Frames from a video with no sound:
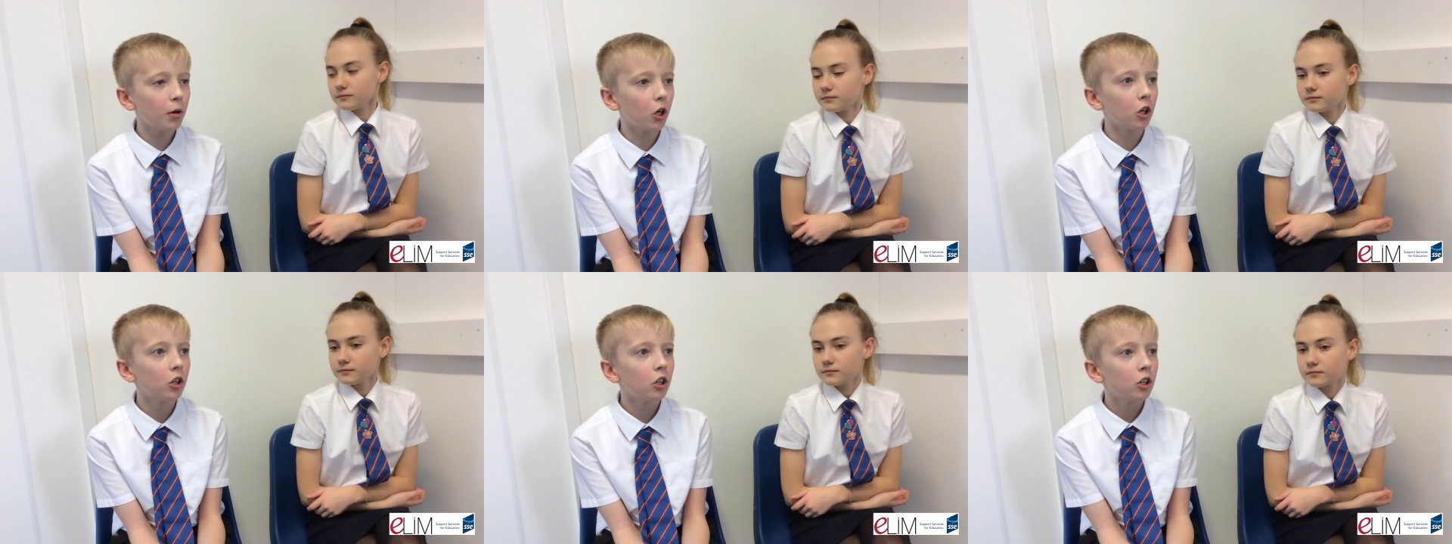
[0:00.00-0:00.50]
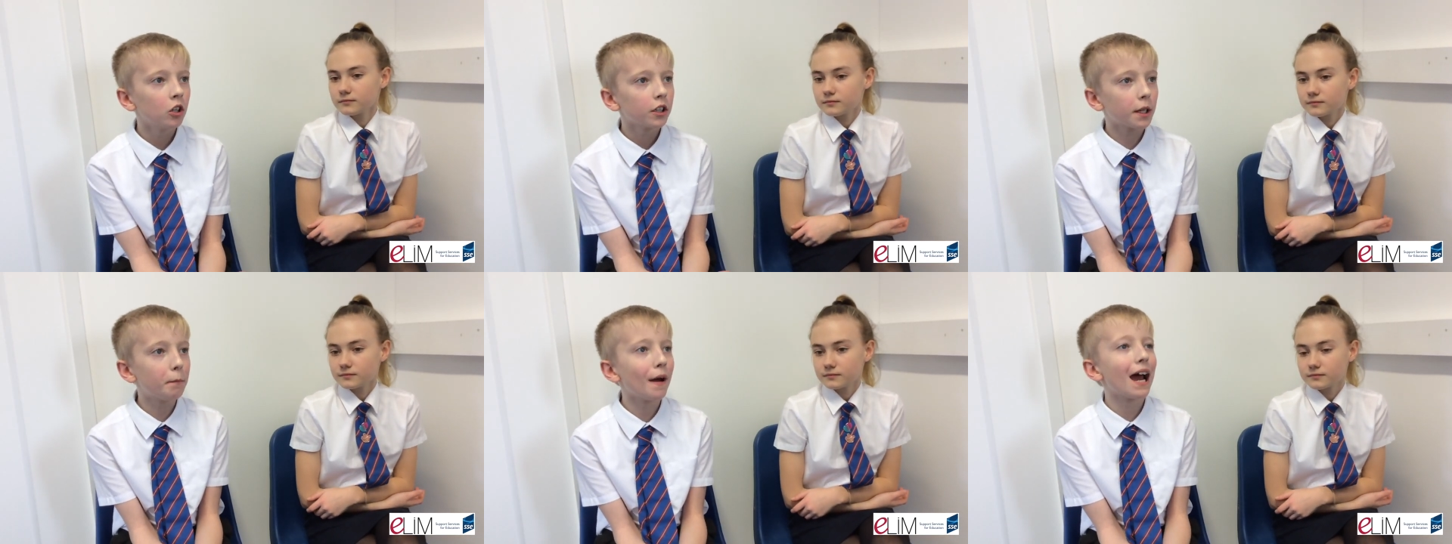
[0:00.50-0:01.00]
Speaker 1: but
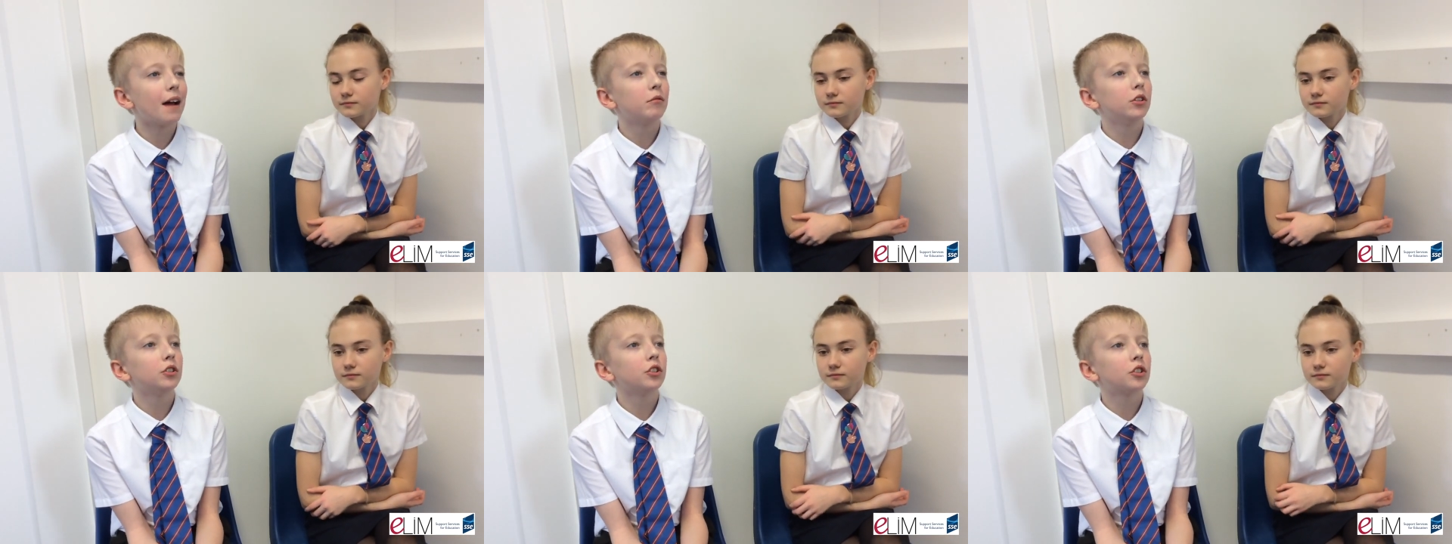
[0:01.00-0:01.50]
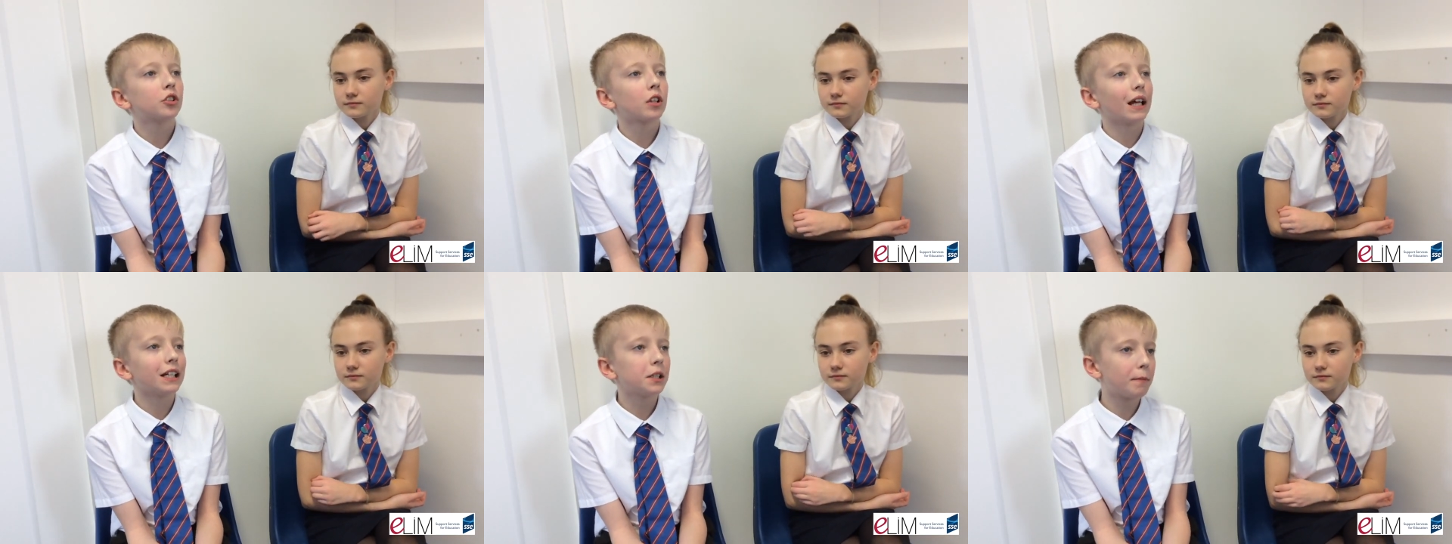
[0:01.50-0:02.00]
the
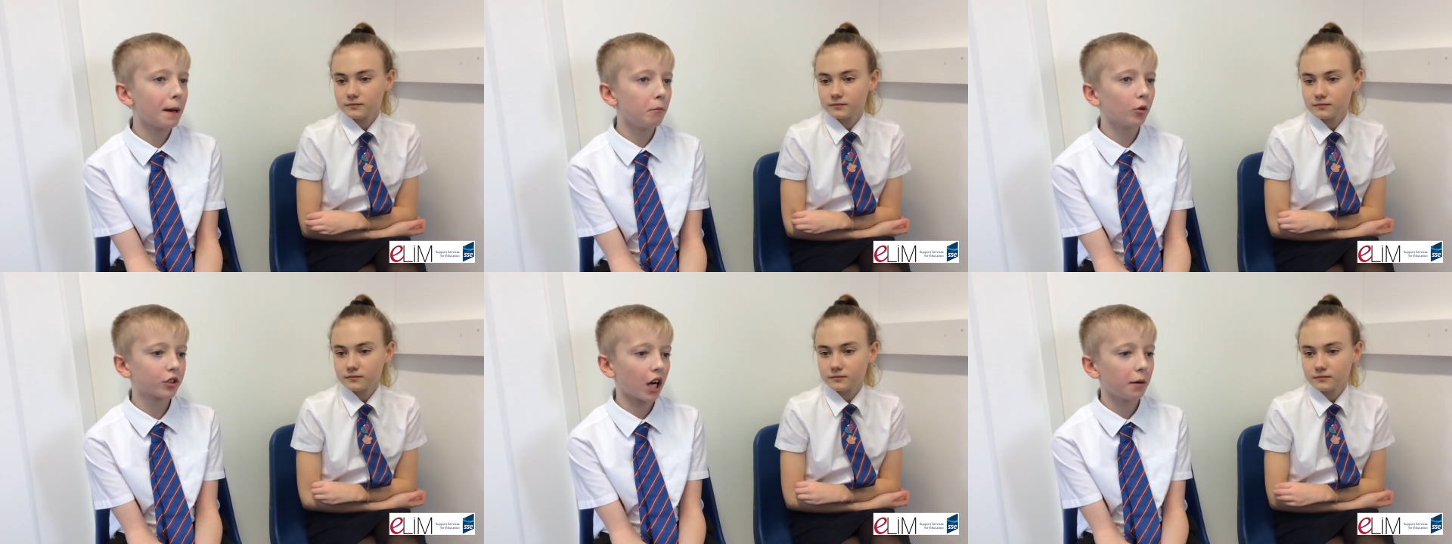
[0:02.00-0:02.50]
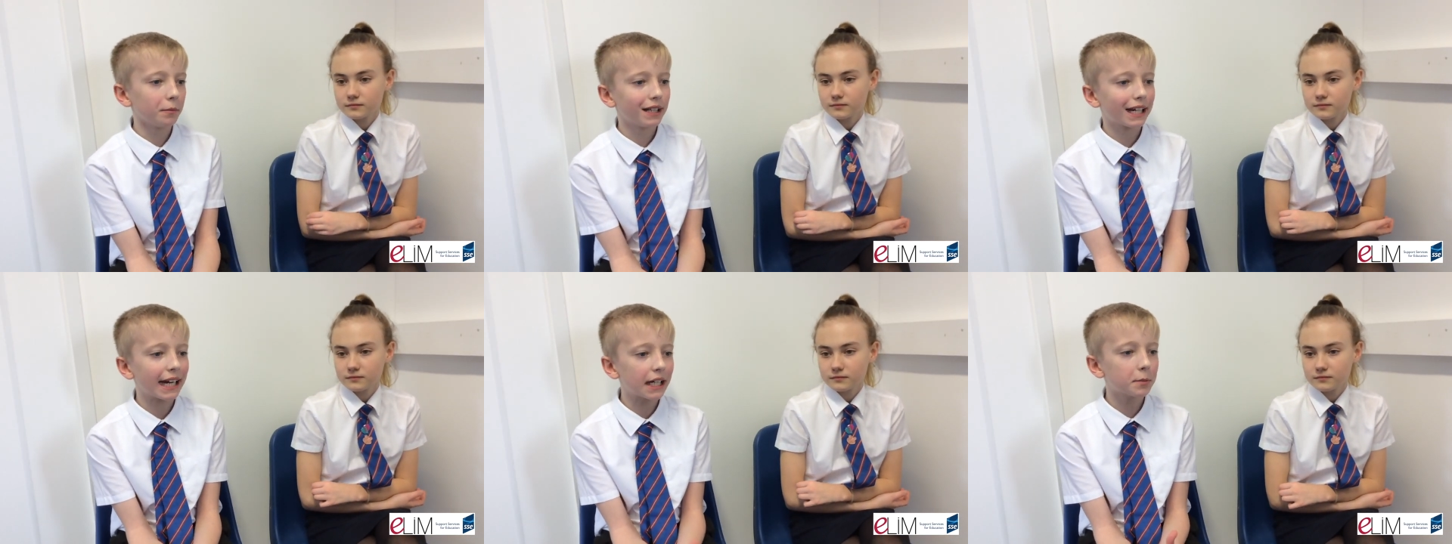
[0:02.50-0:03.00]
parents like spend more time
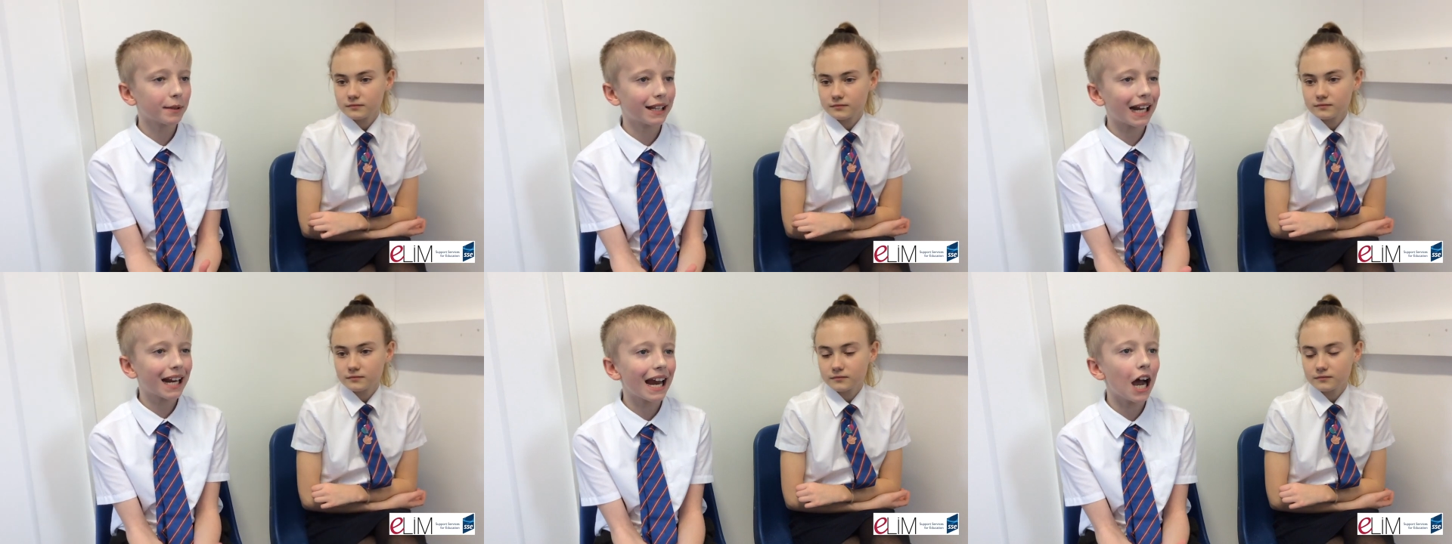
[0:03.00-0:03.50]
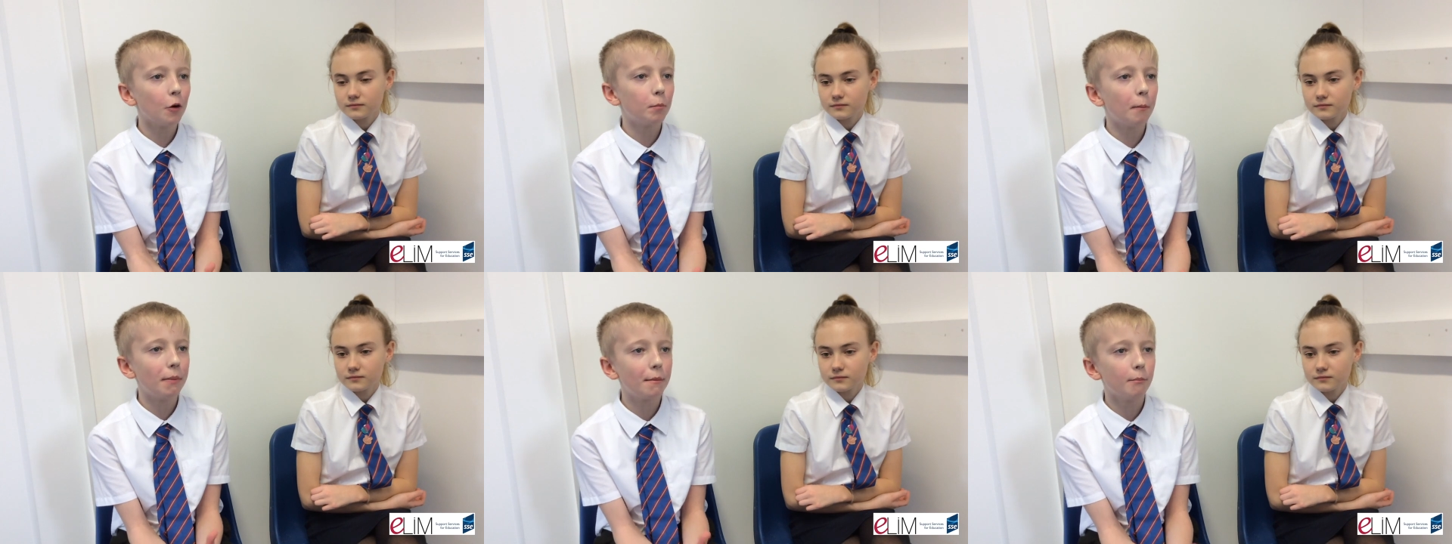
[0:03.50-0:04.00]
with the kids, but they can
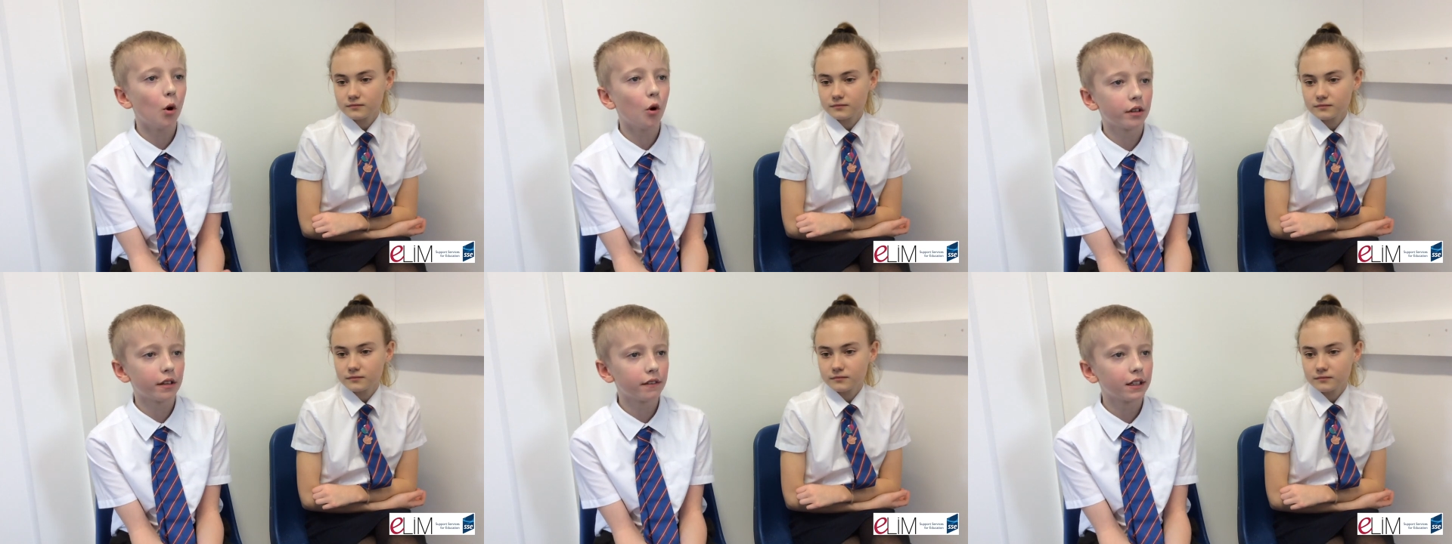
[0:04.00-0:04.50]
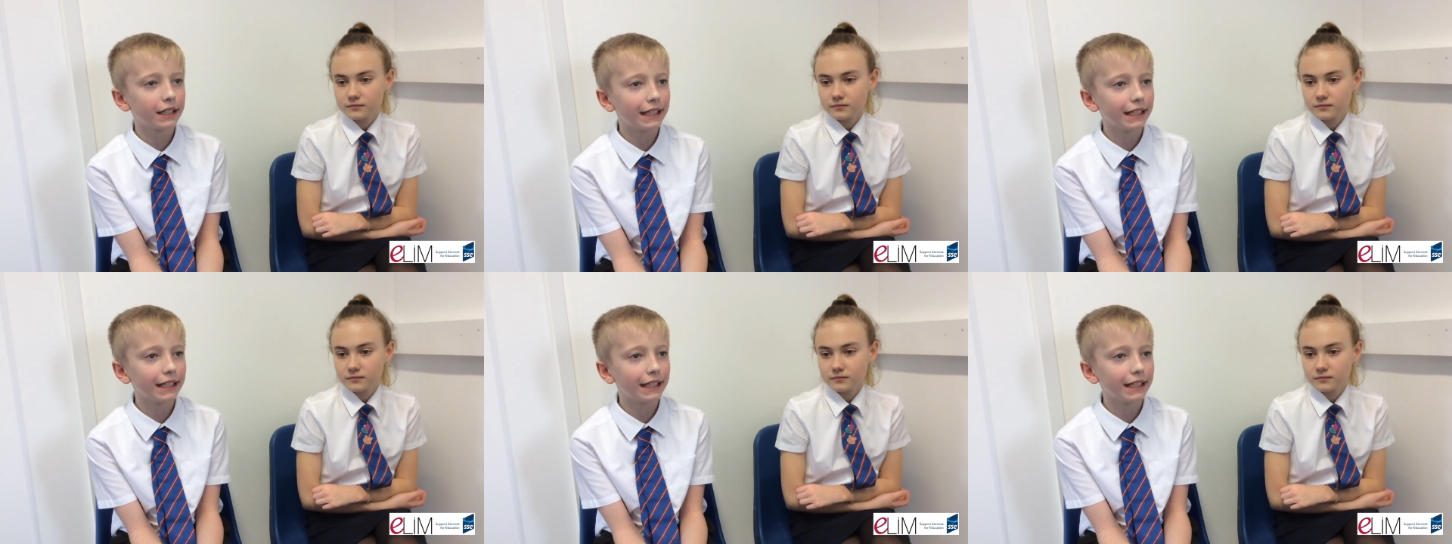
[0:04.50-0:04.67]
help a bit more than the